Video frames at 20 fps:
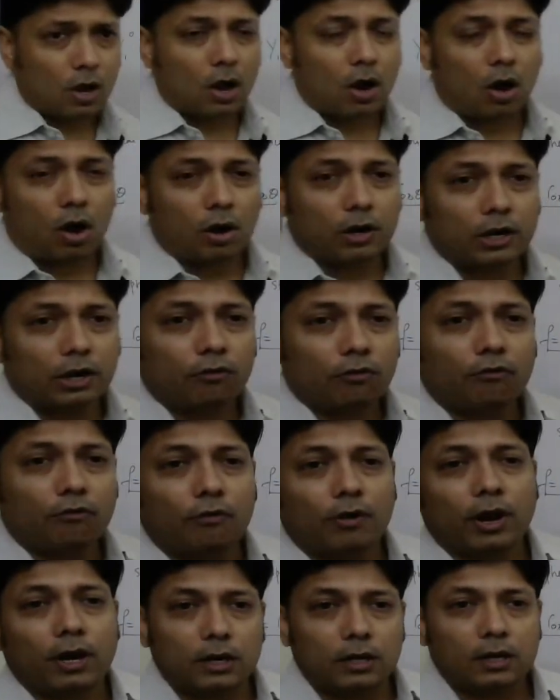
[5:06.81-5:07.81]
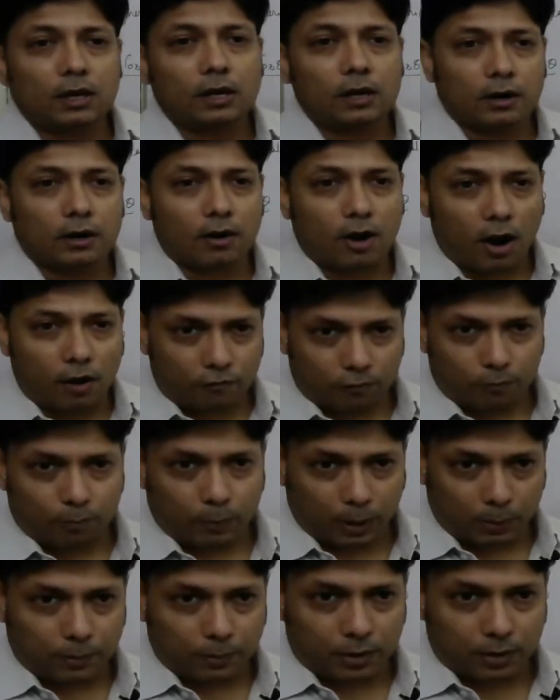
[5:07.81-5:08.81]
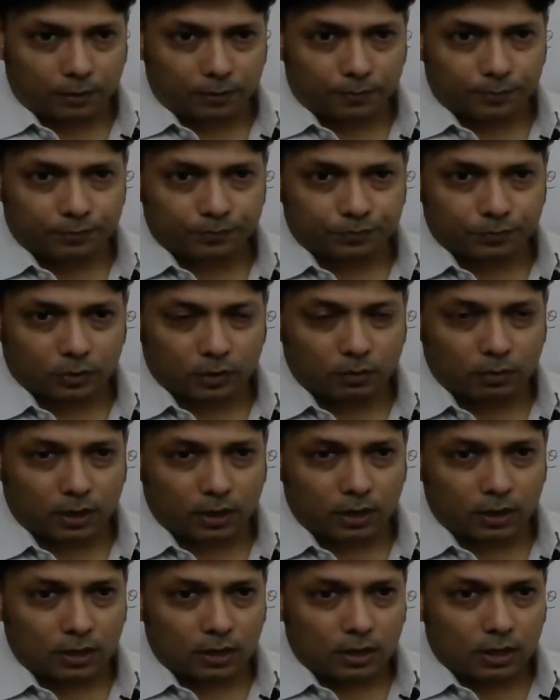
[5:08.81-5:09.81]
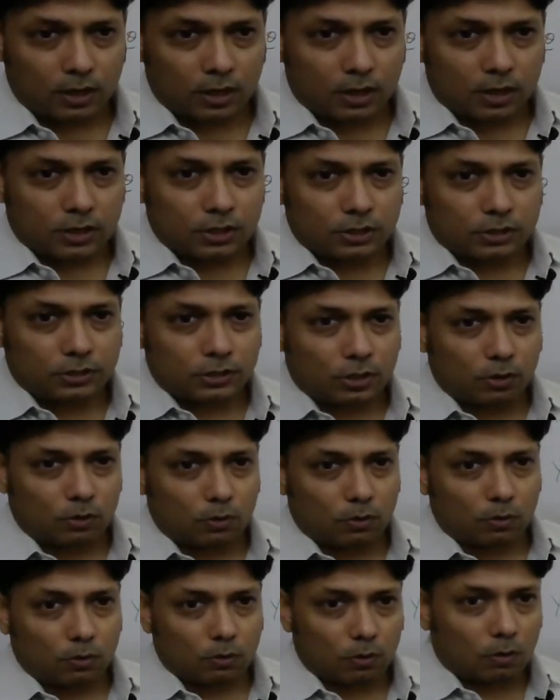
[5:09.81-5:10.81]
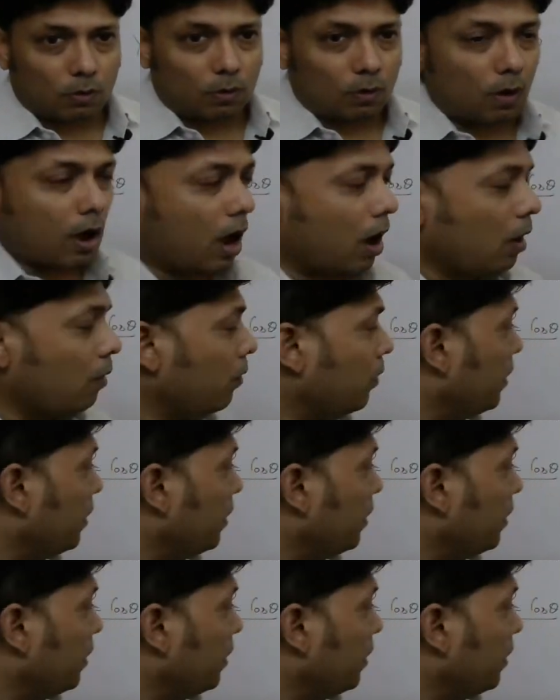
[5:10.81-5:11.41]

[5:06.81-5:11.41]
on a radial graph paper. Okay, so how